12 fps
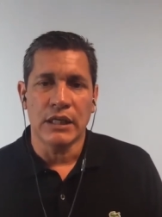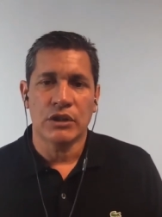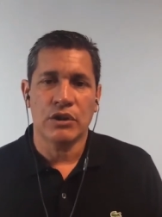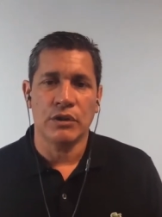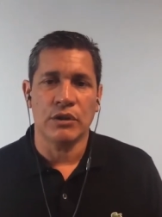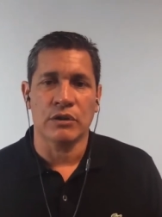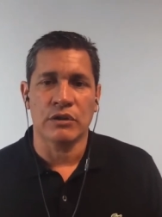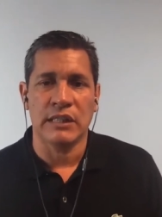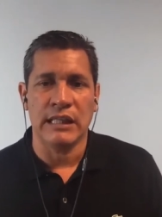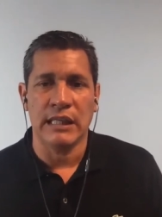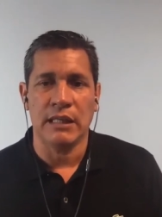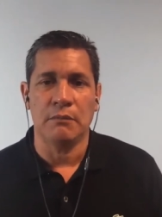to your
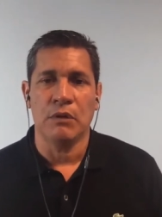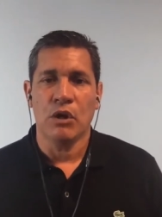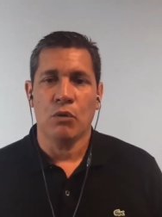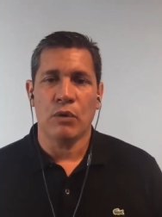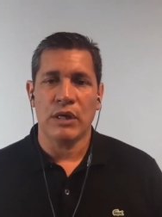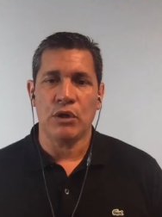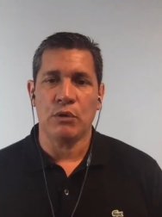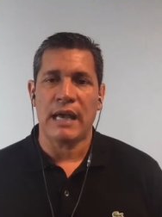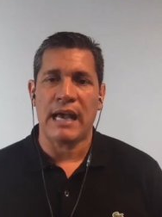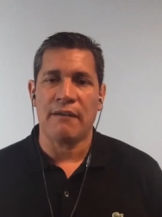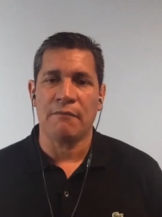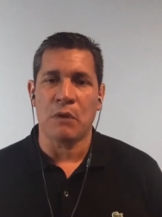team when you
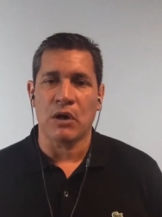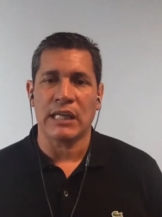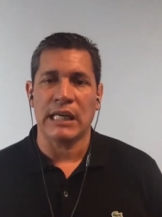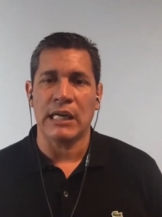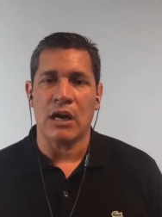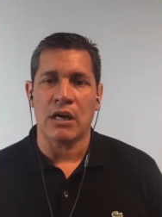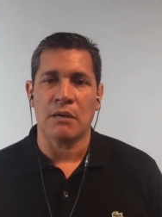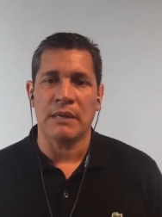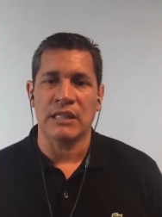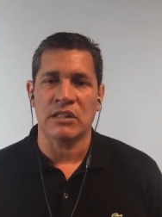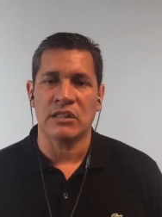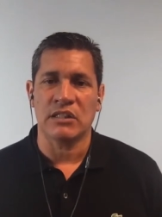have marketing
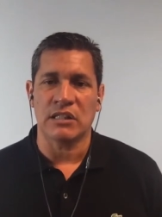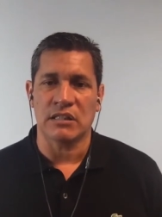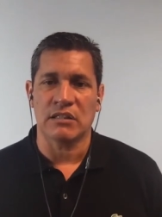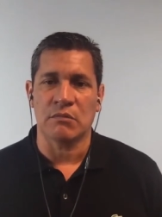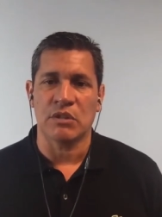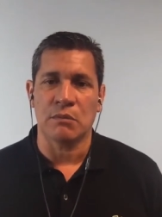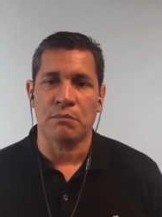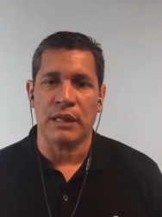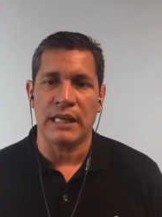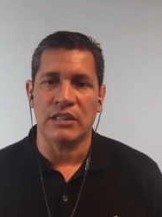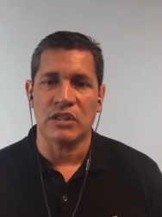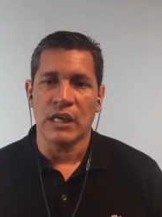automation systems in
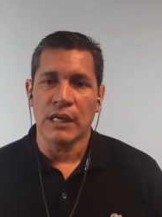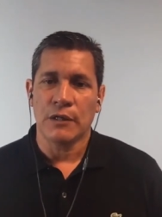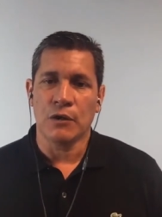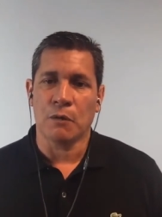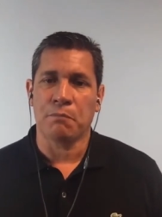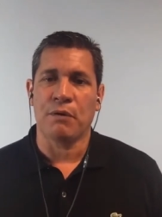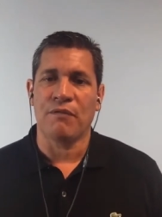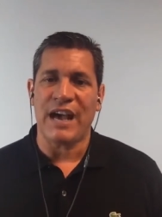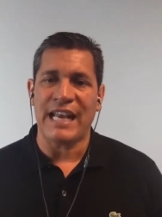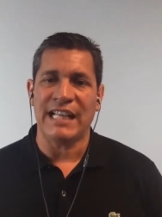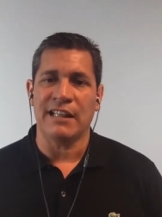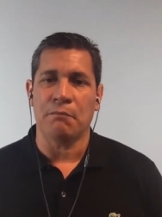place. You're
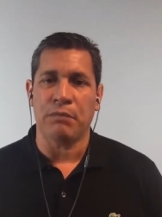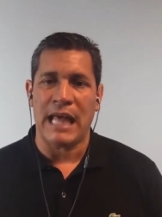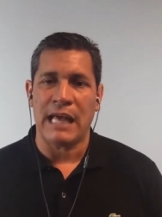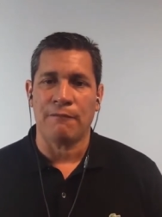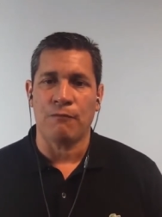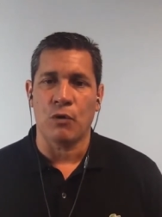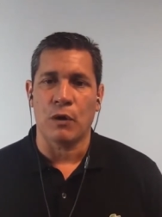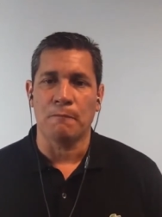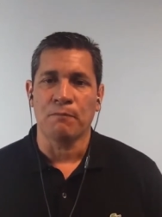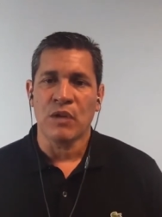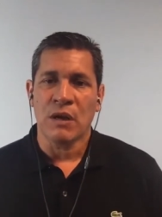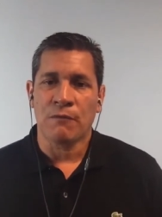providing the platform
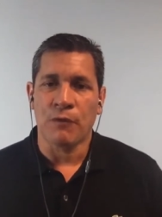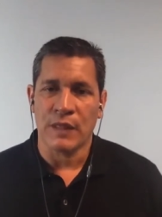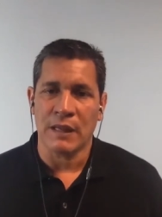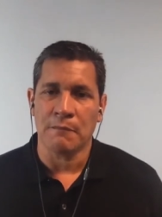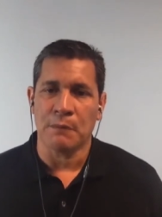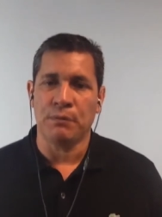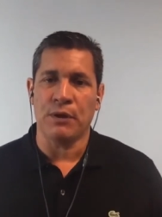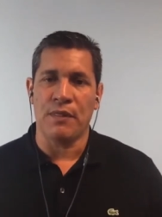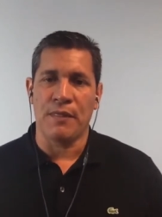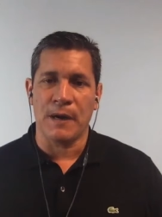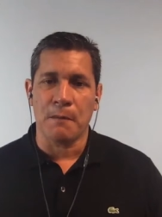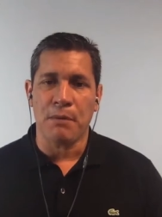for them to put
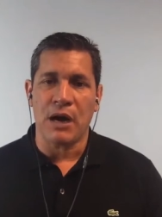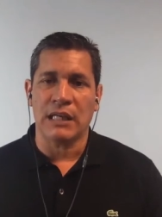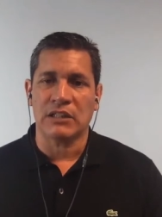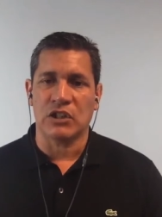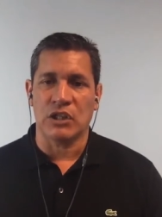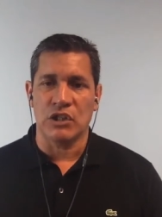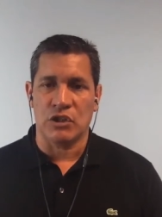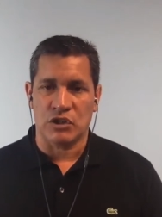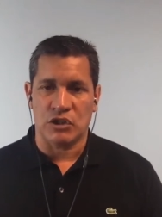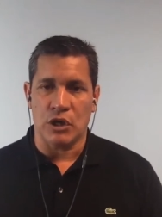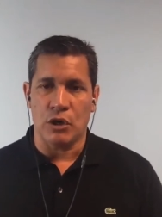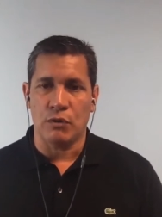their pots on your
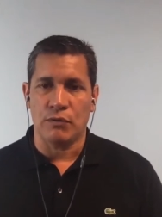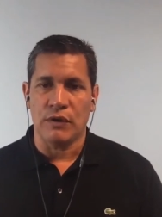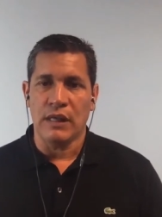stove,